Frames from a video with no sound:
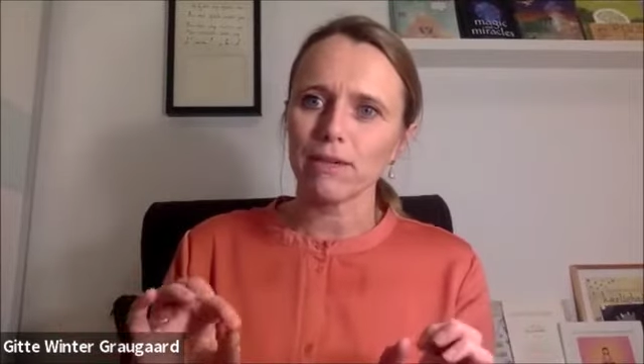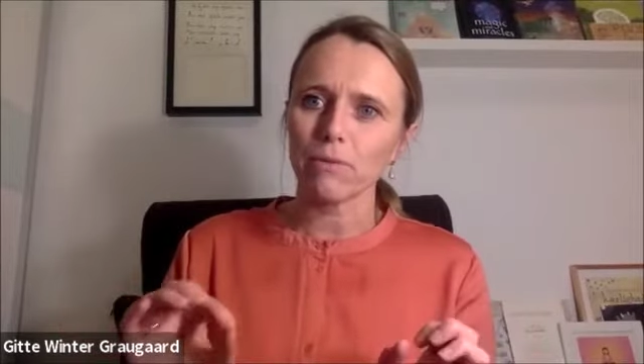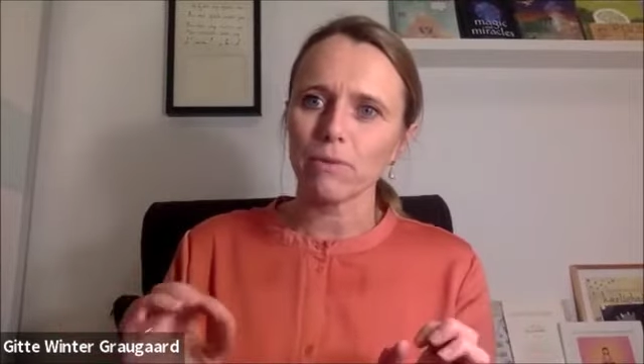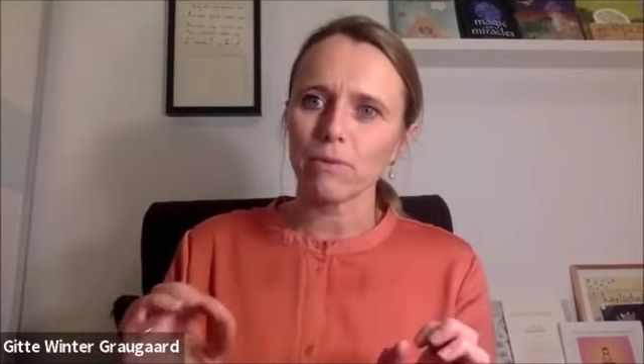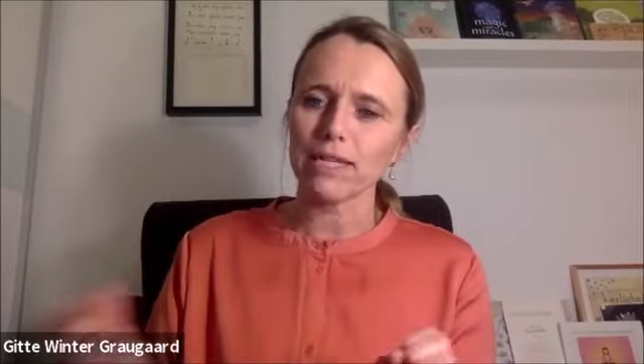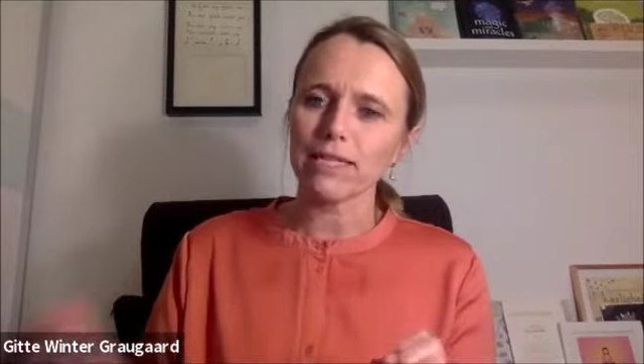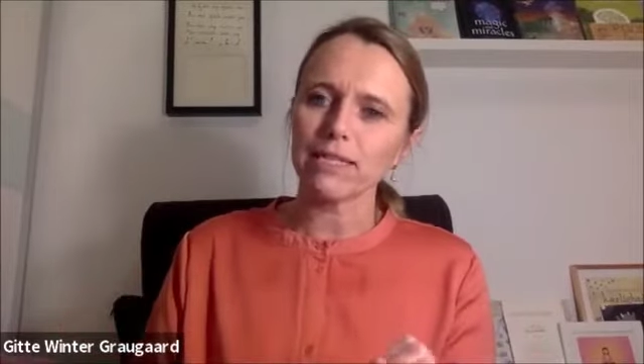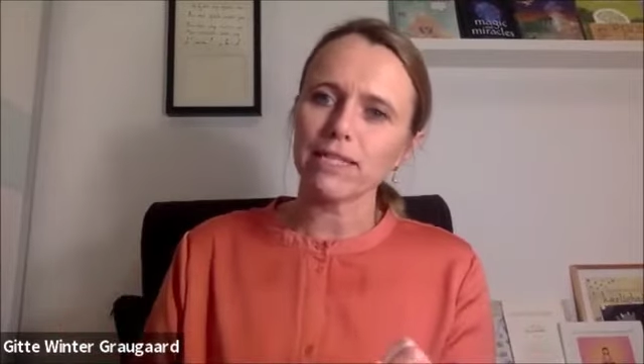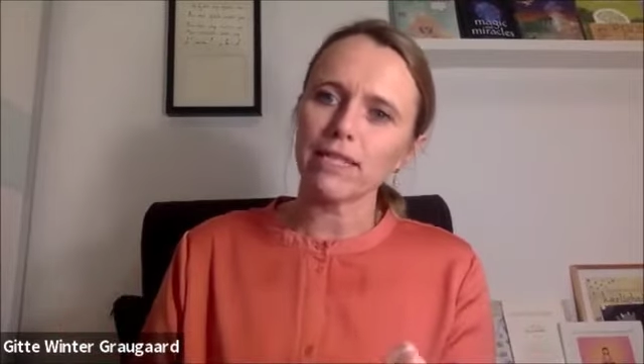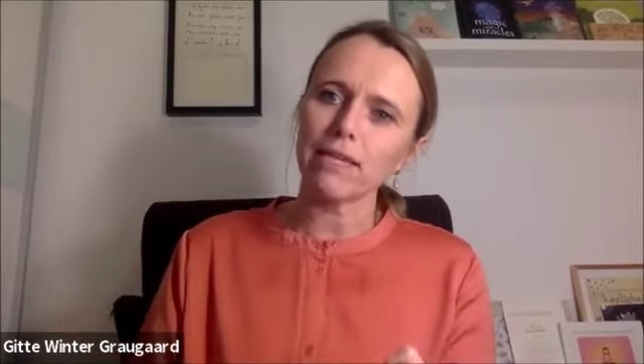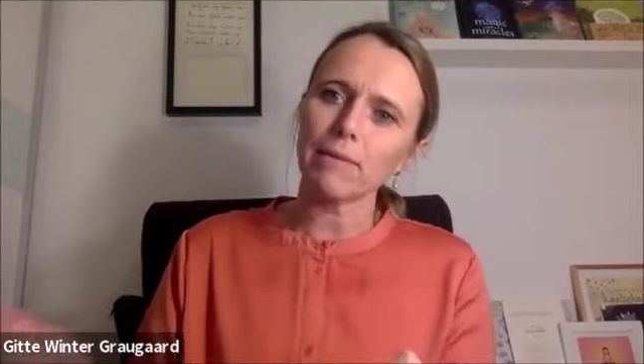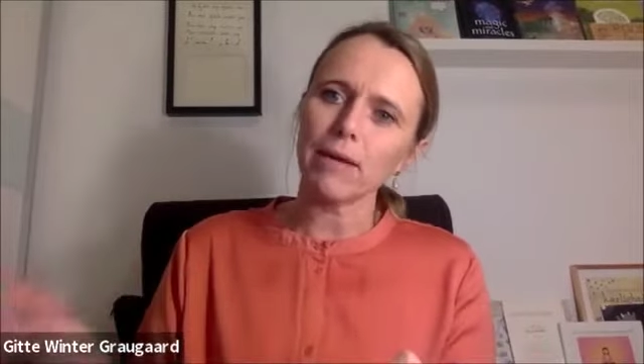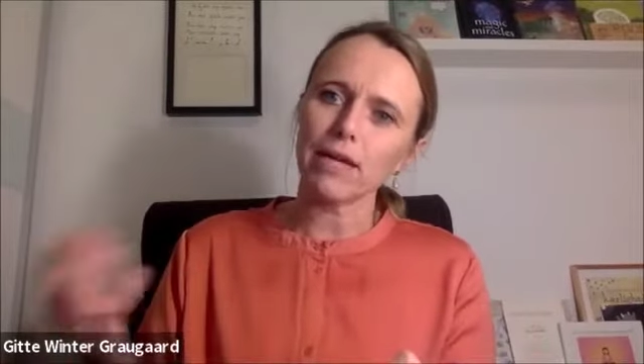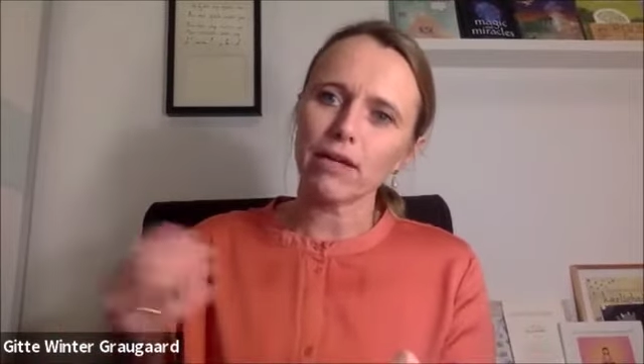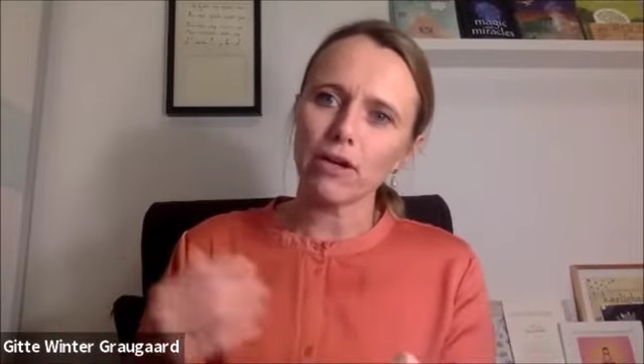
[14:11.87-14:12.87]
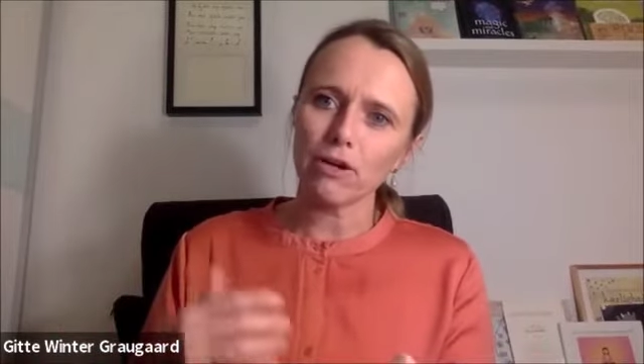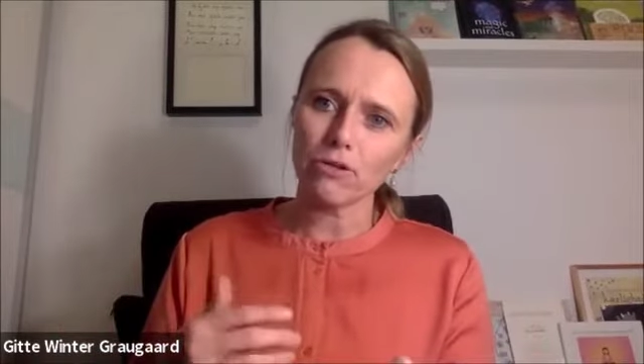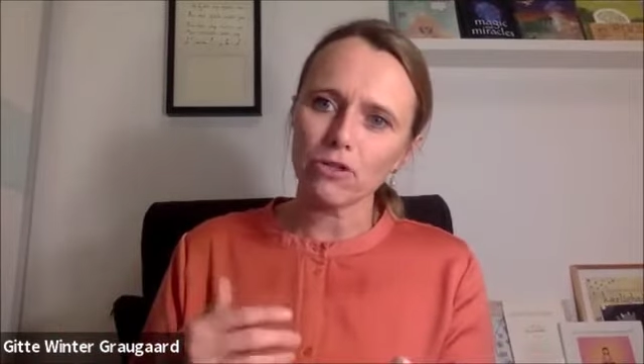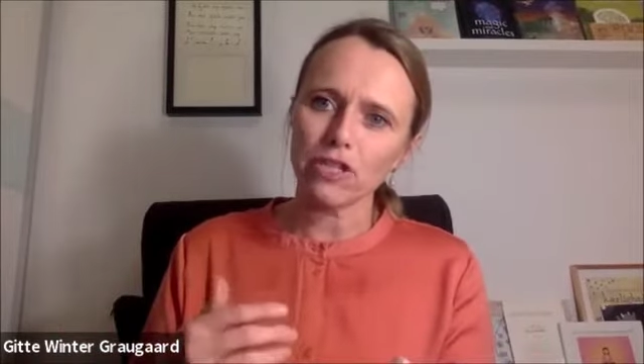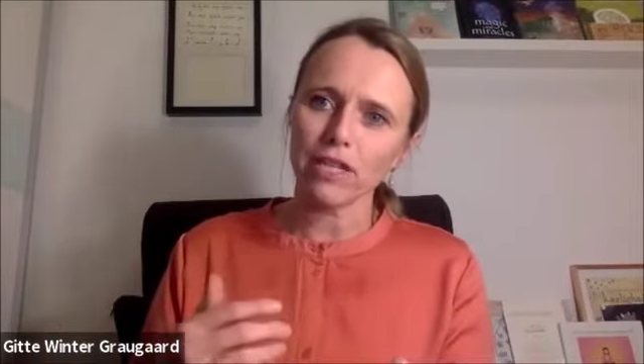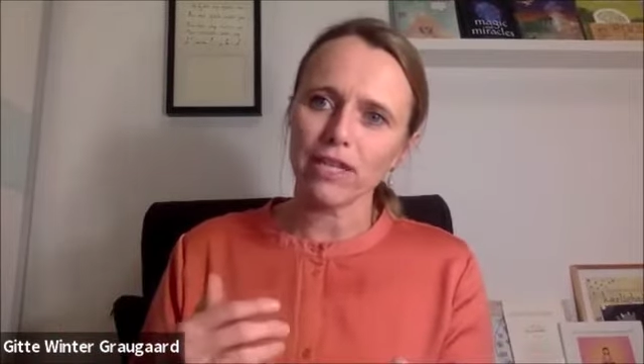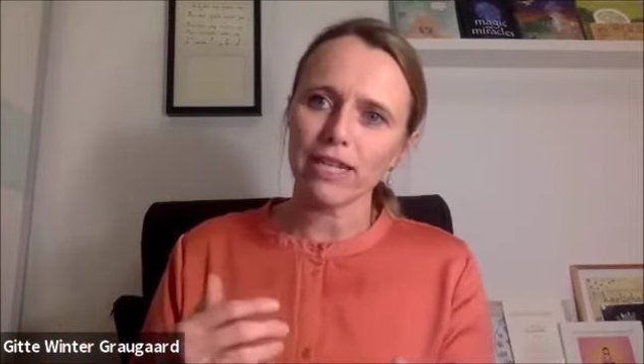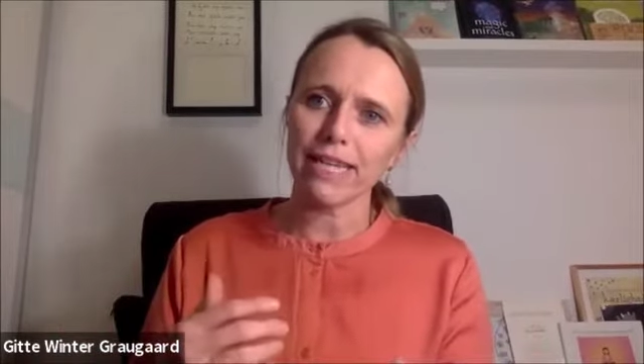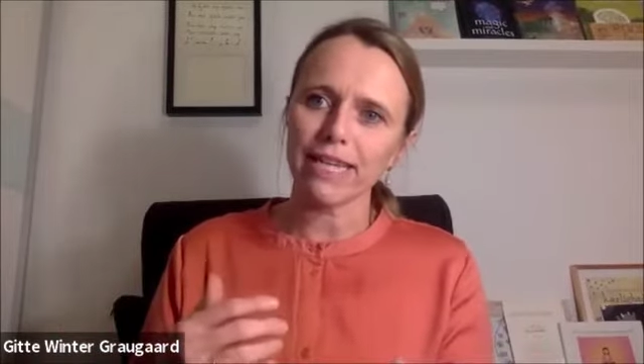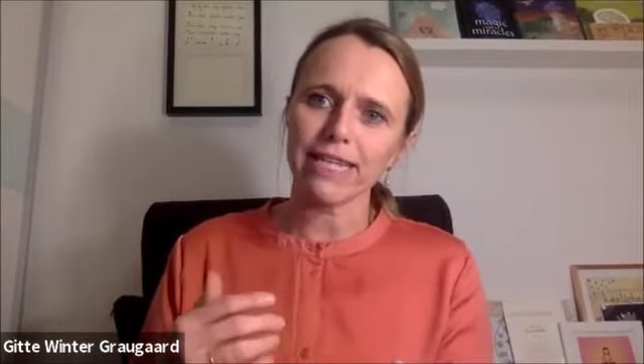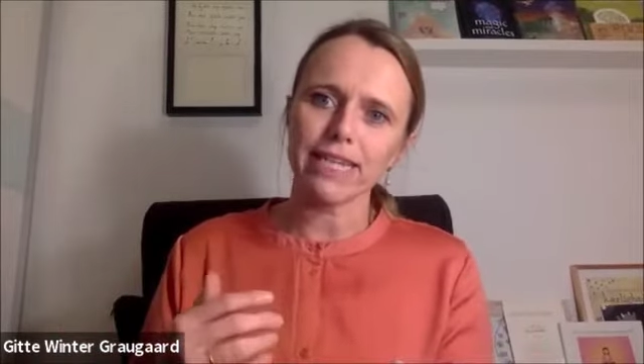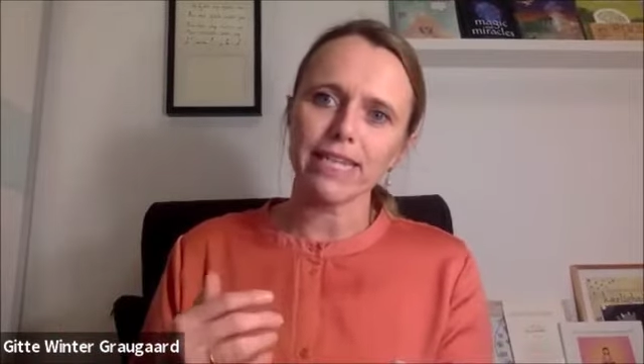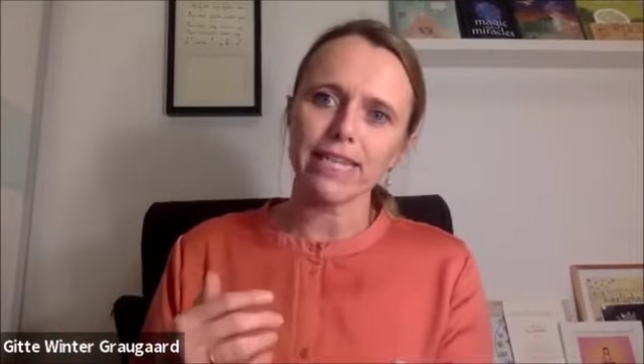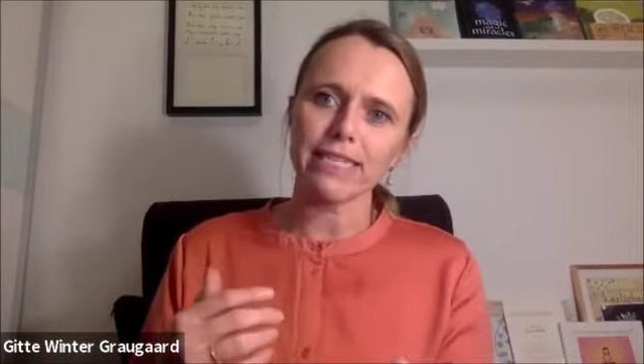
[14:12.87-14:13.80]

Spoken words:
what I see in my coaching clinic